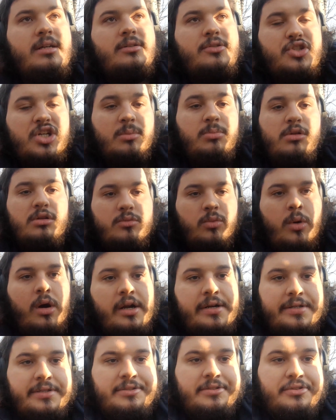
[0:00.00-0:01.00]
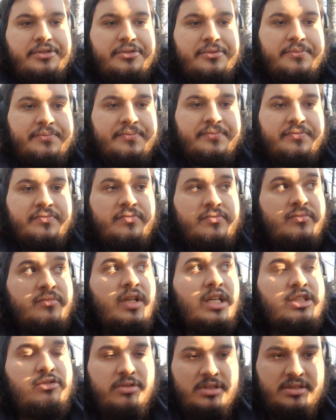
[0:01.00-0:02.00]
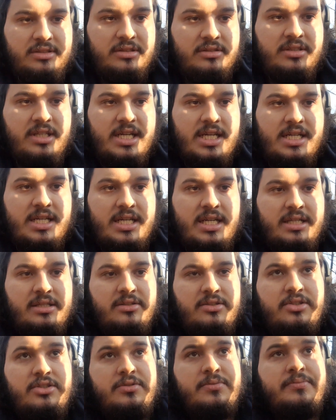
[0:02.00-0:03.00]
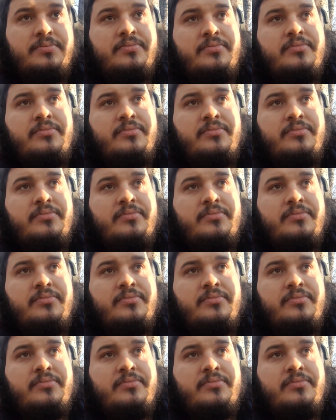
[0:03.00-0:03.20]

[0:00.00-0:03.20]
troubled waters. That's what society is.